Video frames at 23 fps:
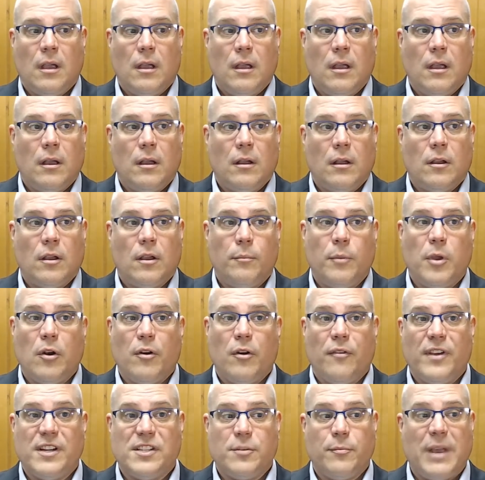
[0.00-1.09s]
Computer
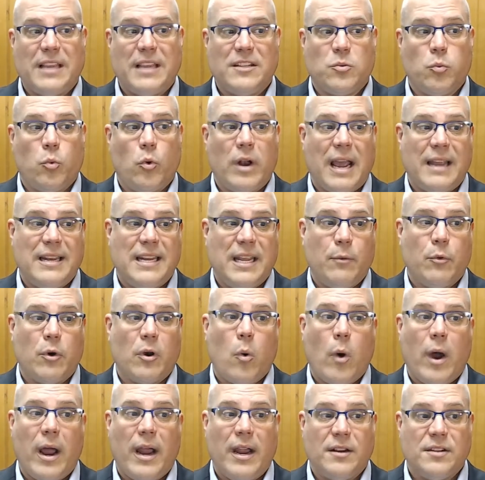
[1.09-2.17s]
vision-based wood ID
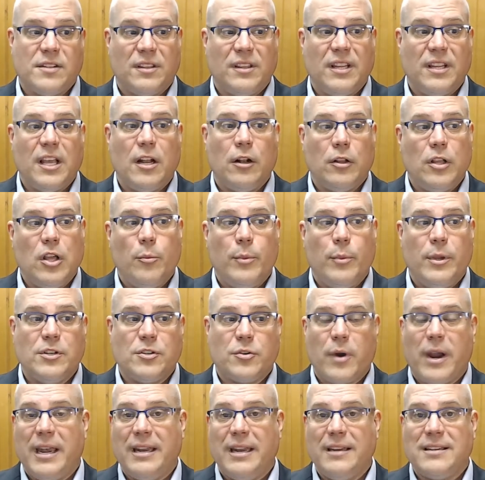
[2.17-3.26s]
requires little human
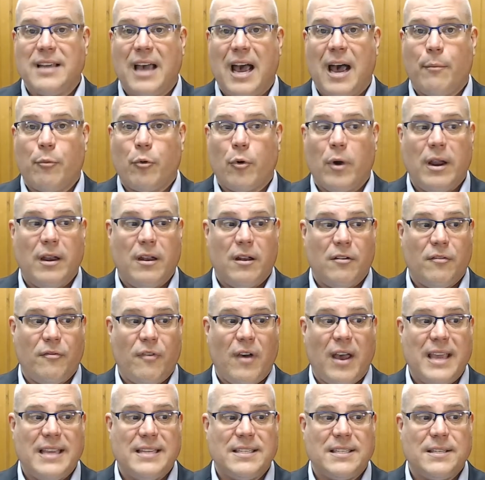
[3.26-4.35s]
training to operate a
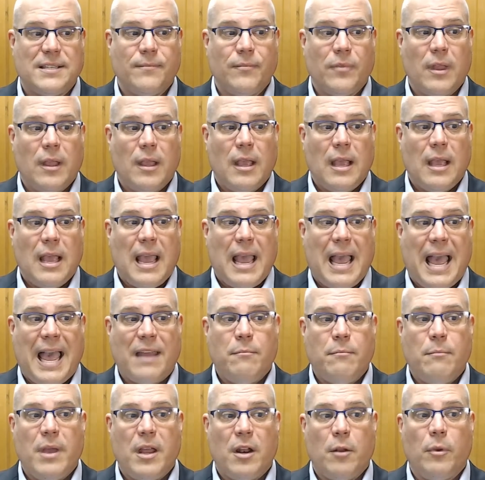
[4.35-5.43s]
device, and
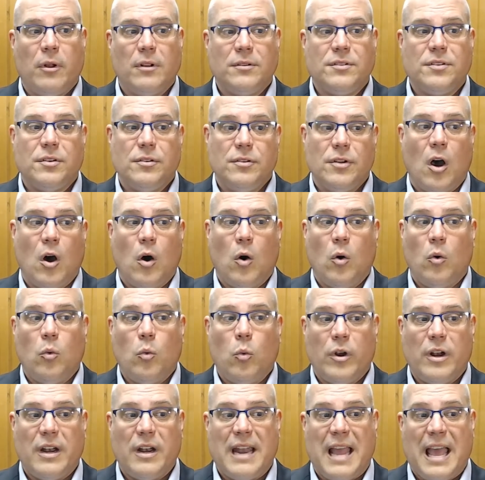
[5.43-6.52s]
minimal to no wood
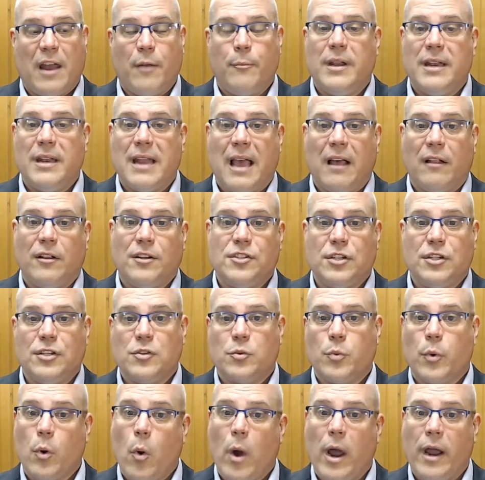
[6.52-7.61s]
anatomy knowledge is
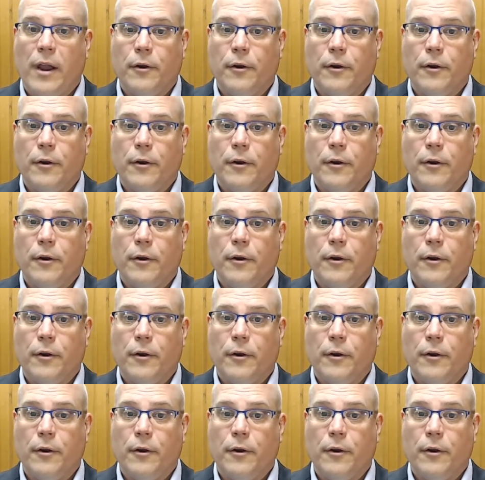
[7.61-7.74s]
required.